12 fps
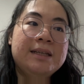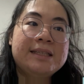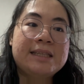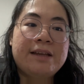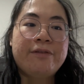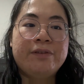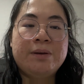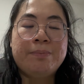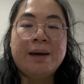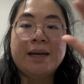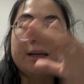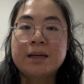safely
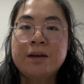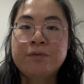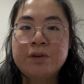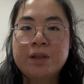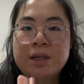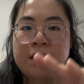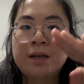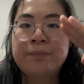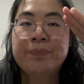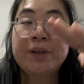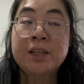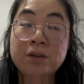pack everything
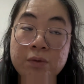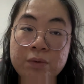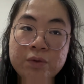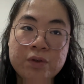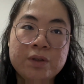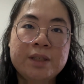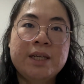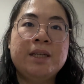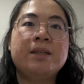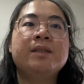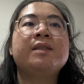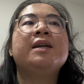into those
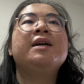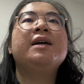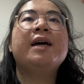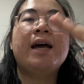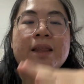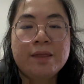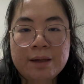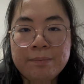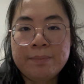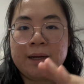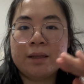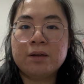containers and then
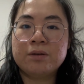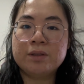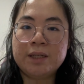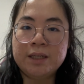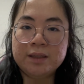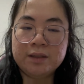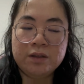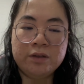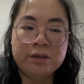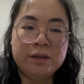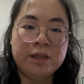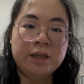pack the containers into
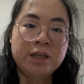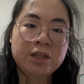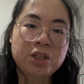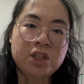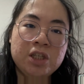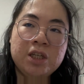the luggage.